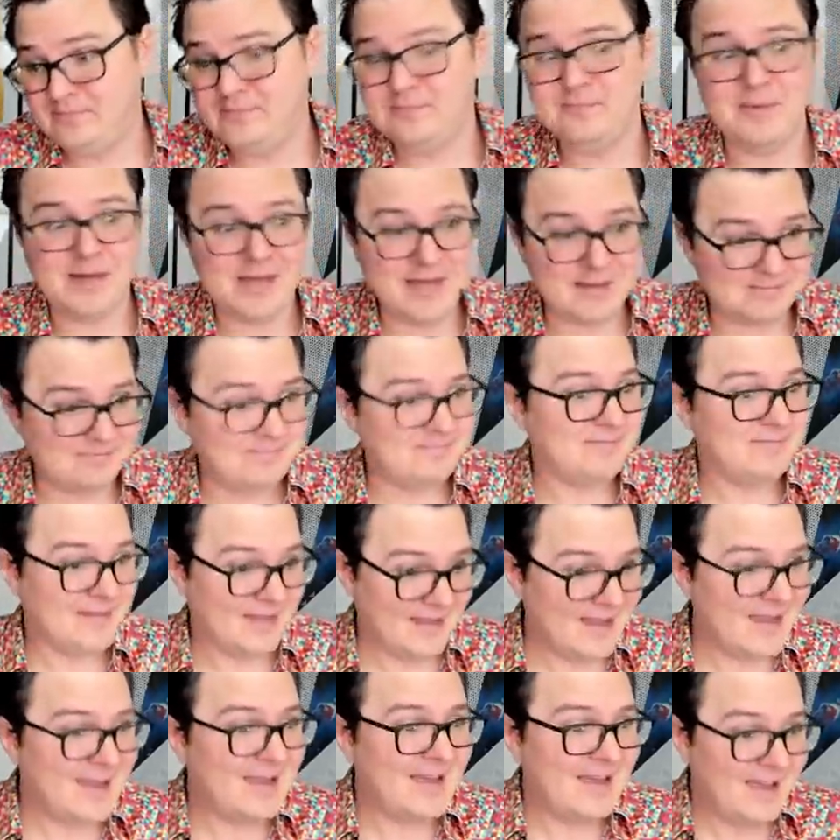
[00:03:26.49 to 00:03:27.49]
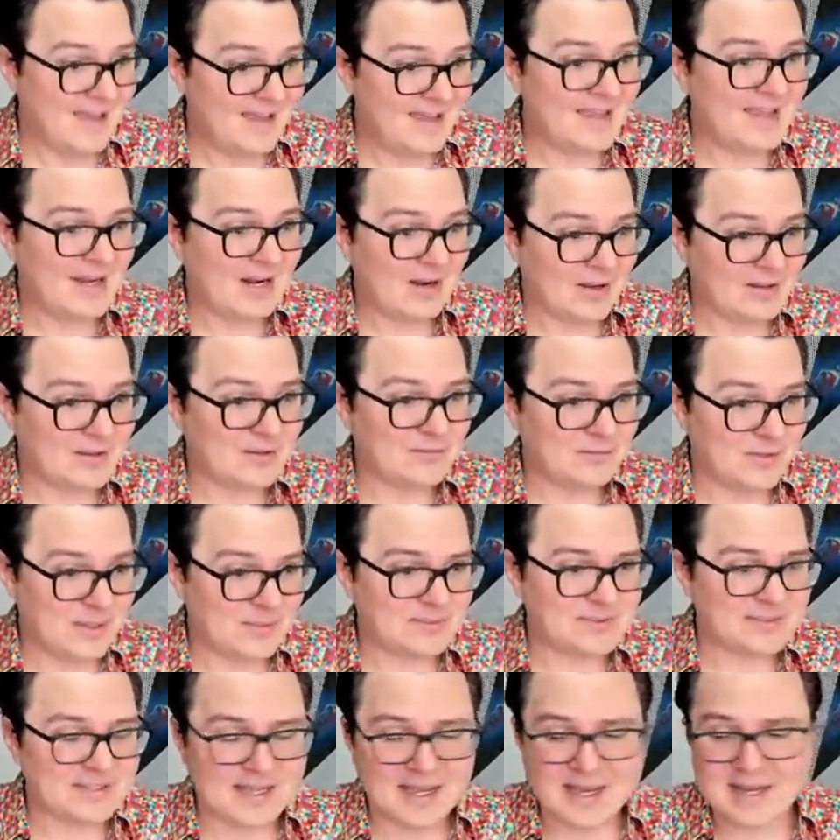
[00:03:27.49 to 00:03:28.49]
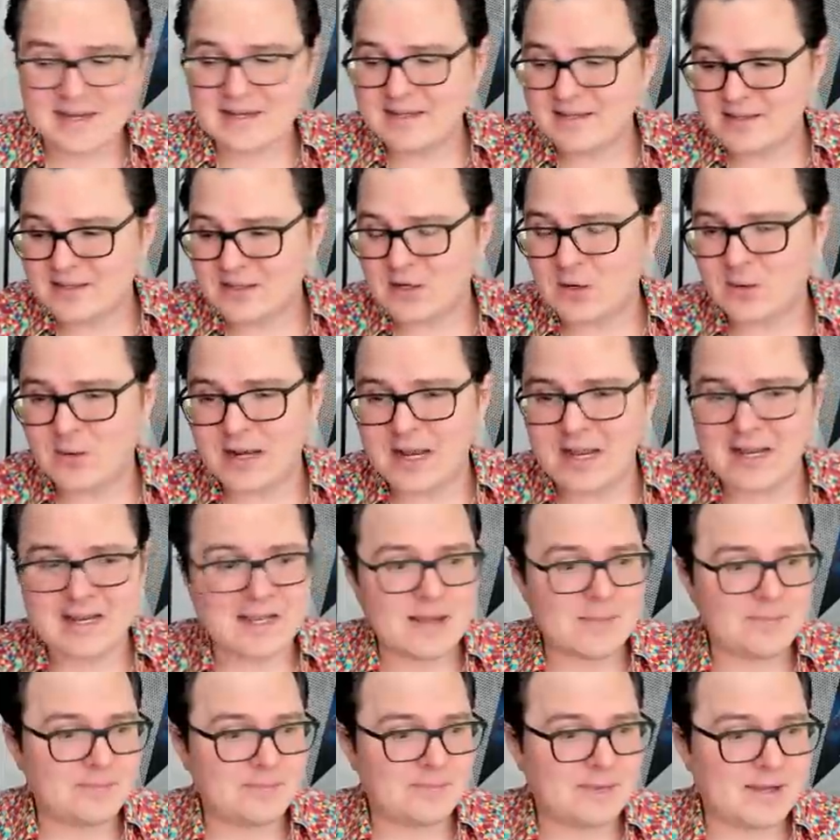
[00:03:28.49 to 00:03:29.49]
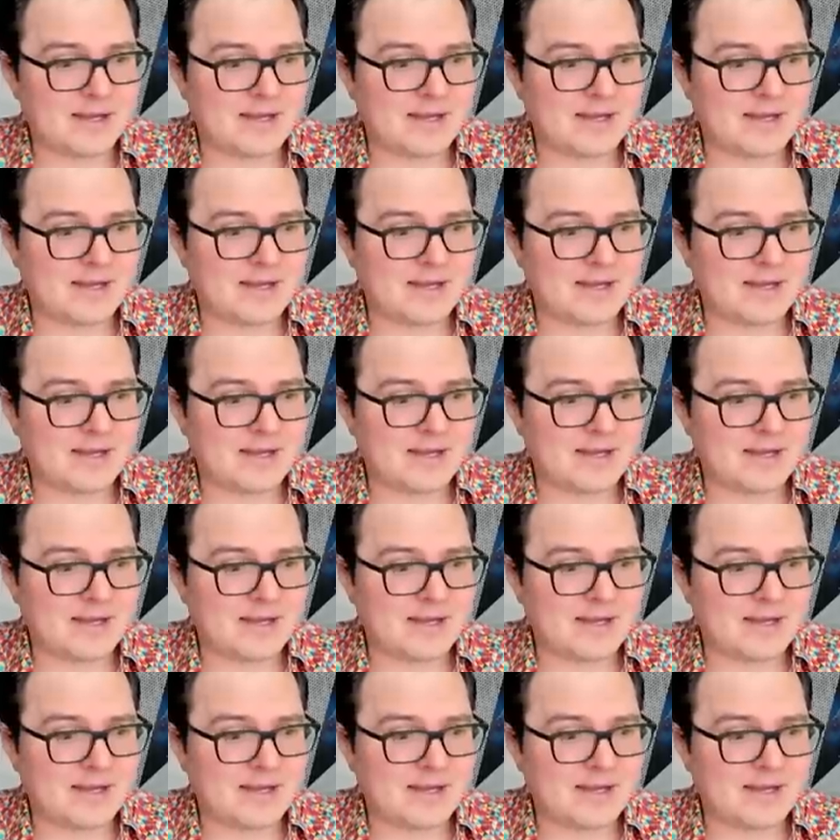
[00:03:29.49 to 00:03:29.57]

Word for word: But you know, on the flip side, you don't want to end up